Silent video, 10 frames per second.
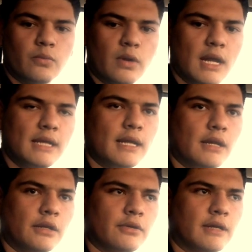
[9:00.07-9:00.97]
right and
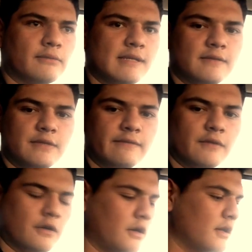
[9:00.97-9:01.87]
incorrect ways of driving a
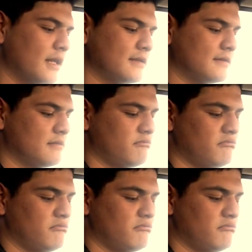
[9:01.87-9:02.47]
car, let's